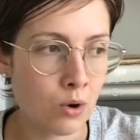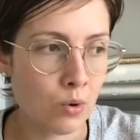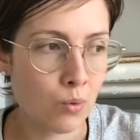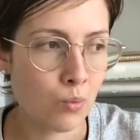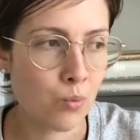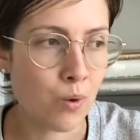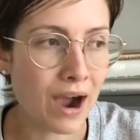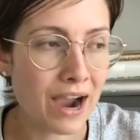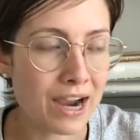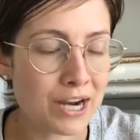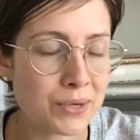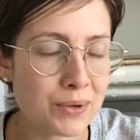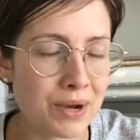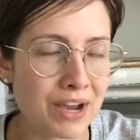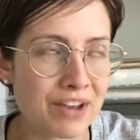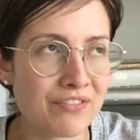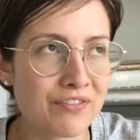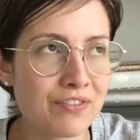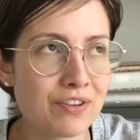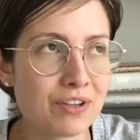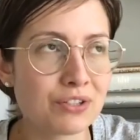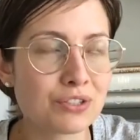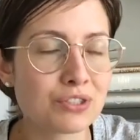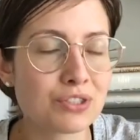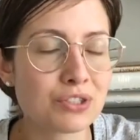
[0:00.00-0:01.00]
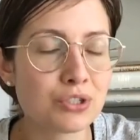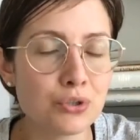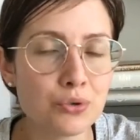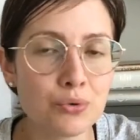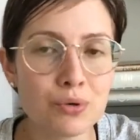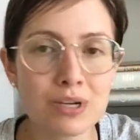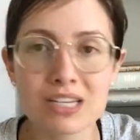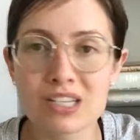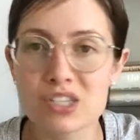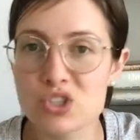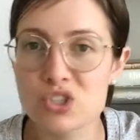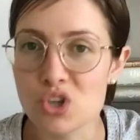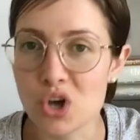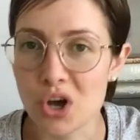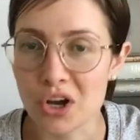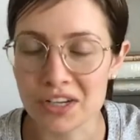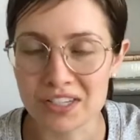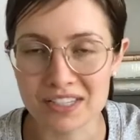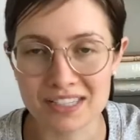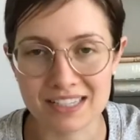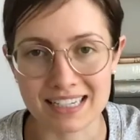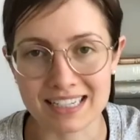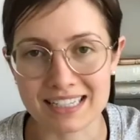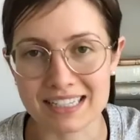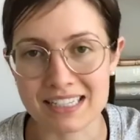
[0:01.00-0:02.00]
Why do I feel too
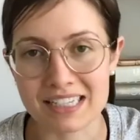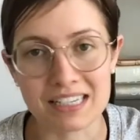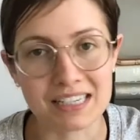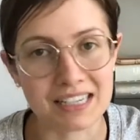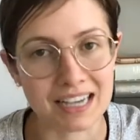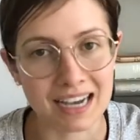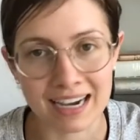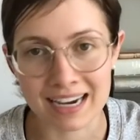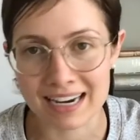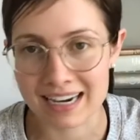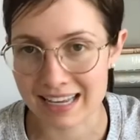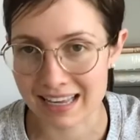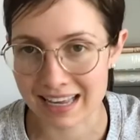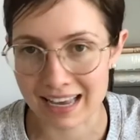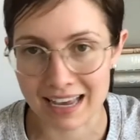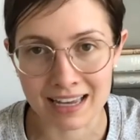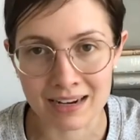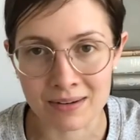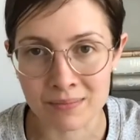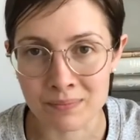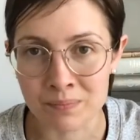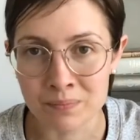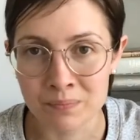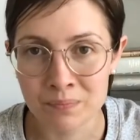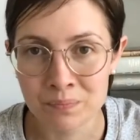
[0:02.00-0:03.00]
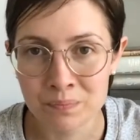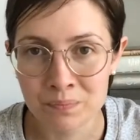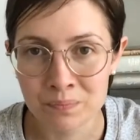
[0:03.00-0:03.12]
exhausted to diet again?